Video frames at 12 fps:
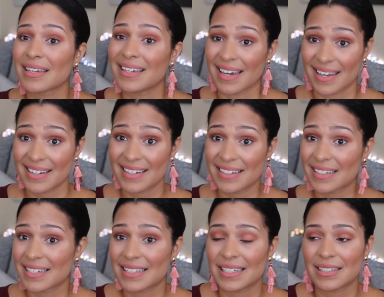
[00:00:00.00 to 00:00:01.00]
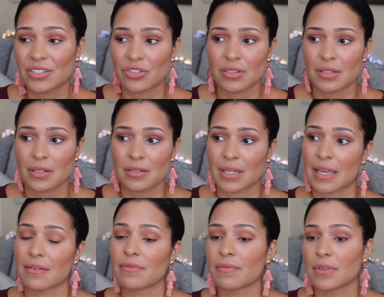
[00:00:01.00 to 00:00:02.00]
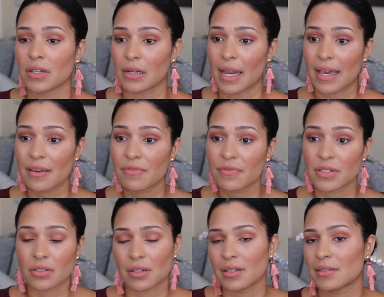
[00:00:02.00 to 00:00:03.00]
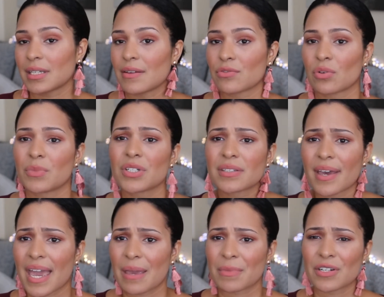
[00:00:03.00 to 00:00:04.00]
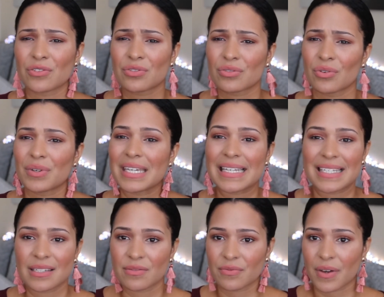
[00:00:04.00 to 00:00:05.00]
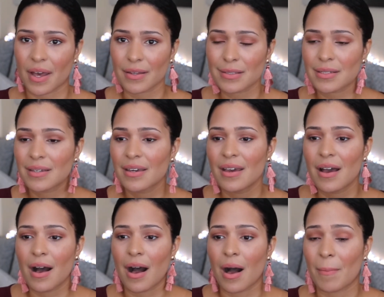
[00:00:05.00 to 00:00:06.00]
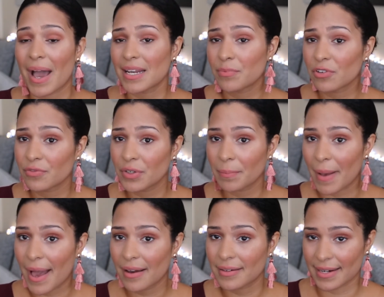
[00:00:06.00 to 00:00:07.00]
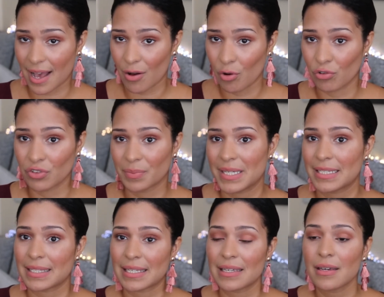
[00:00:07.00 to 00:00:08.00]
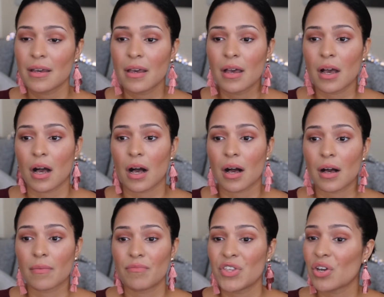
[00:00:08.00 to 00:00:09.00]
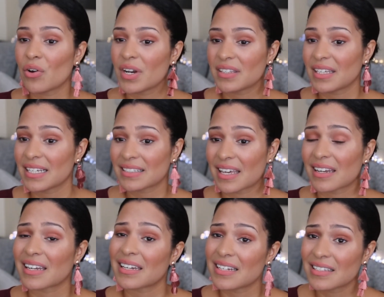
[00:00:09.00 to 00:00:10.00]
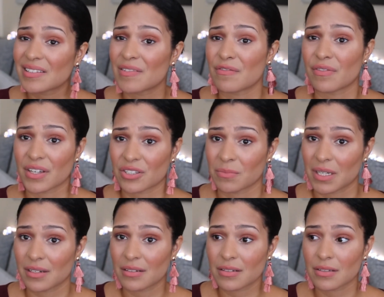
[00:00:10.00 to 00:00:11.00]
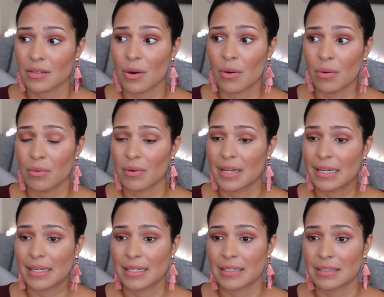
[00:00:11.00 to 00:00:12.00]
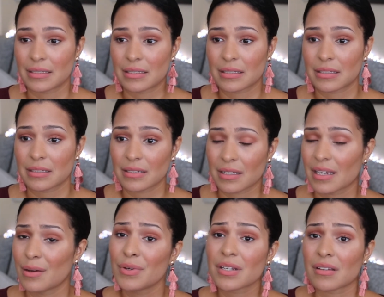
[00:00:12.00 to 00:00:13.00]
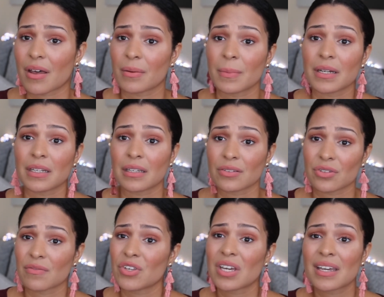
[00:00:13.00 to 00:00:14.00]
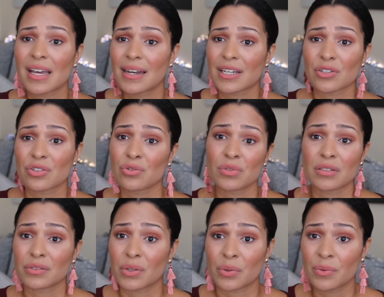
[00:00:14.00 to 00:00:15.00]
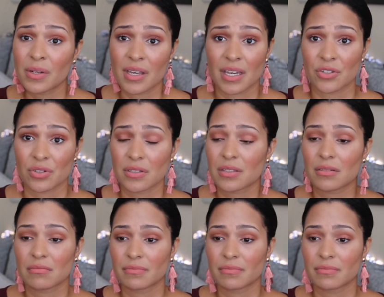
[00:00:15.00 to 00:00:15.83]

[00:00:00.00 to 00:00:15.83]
get it, because it's just gonna save your life. It's gonna save so much time, and it's so easy and fast. I prefer Mac now over PC. The only thing is that it is an investment, so it was a lot of money. So if you can get like a student loan and just